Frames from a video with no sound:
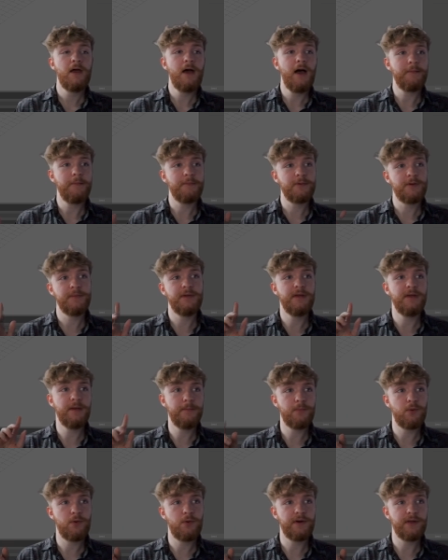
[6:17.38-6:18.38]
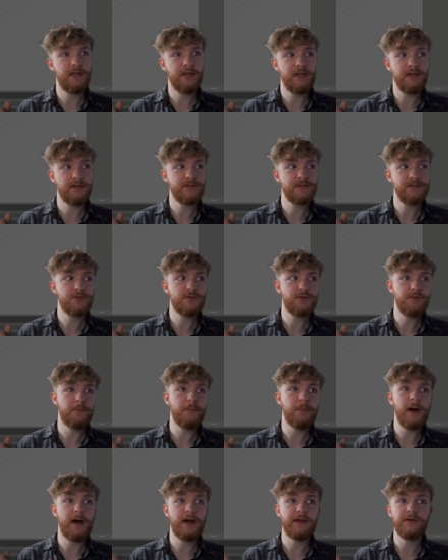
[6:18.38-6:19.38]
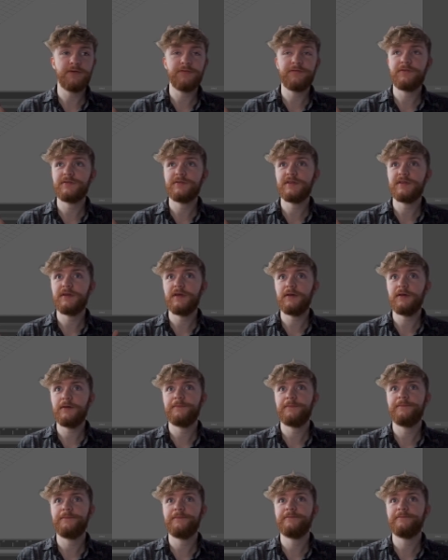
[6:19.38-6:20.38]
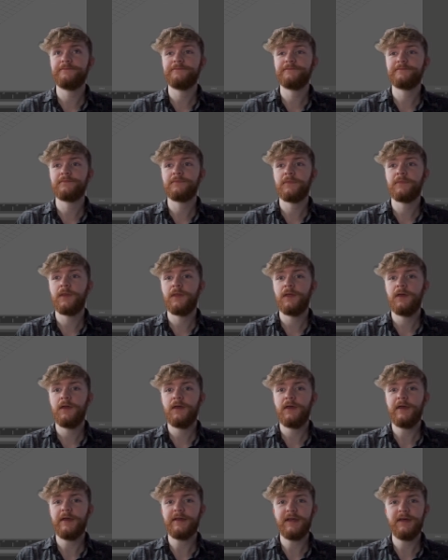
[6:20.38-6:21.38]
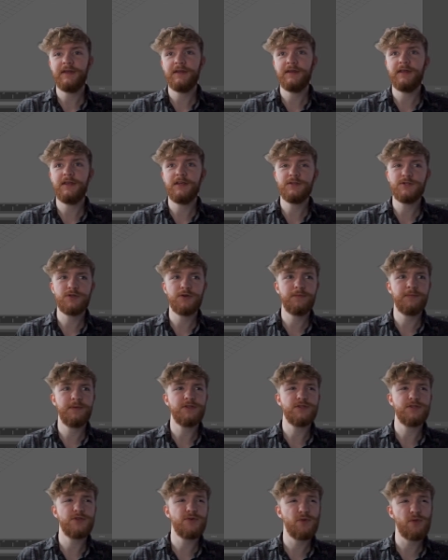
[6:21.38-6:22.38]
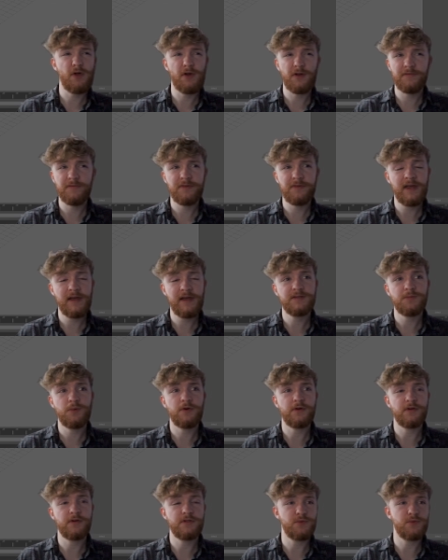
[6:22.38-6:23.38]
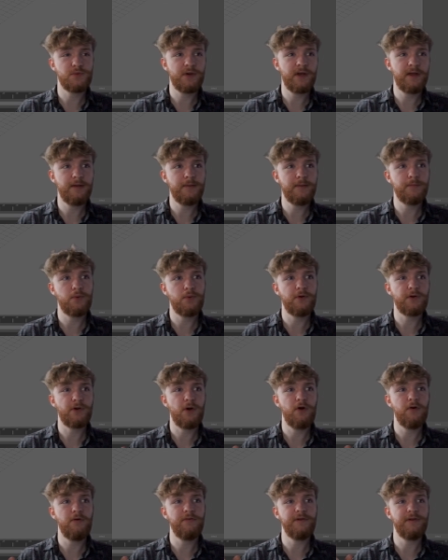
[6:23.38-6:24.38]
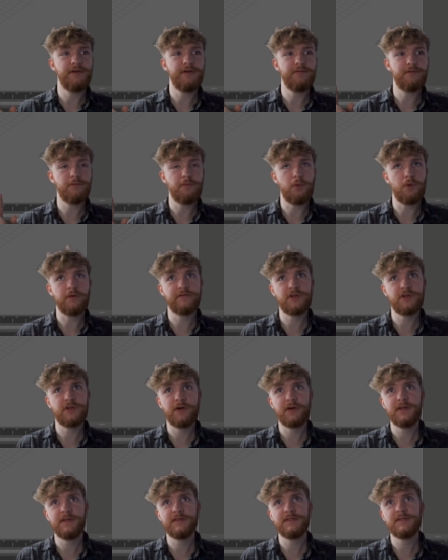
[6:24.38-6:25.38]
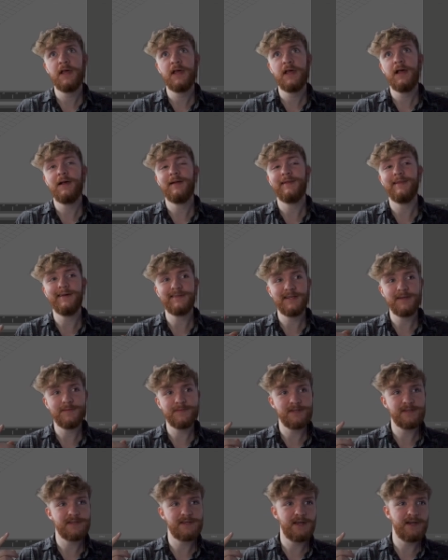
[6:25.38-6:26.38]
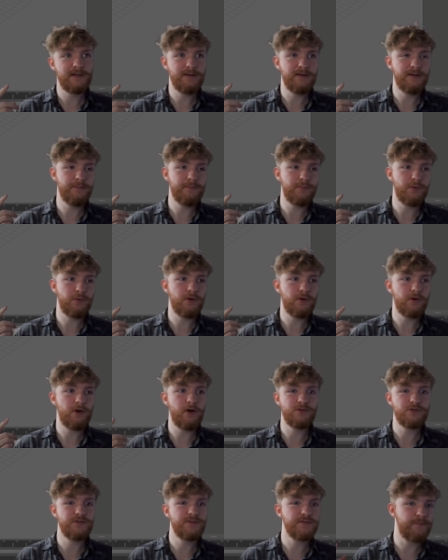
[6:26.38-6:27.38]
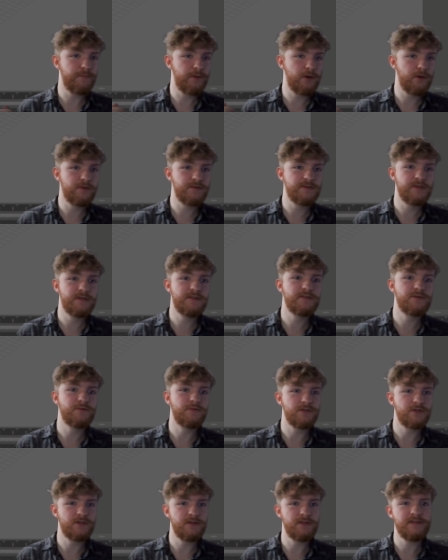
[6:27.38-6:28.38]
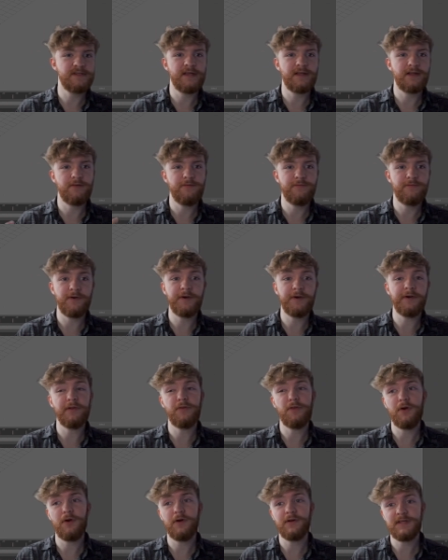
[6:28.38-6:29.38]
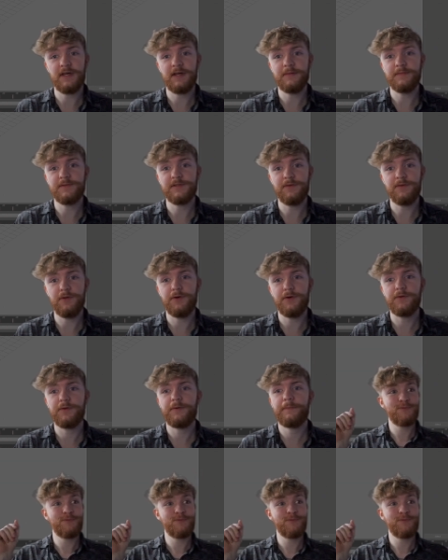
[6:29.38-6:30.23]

I'm going to be importing it into Maya for today. Again, it shouldn't be too long of an export because we're not importing all the different morph targets. A lot of times it's got to import hundreds of poses, which could take a very long time to load.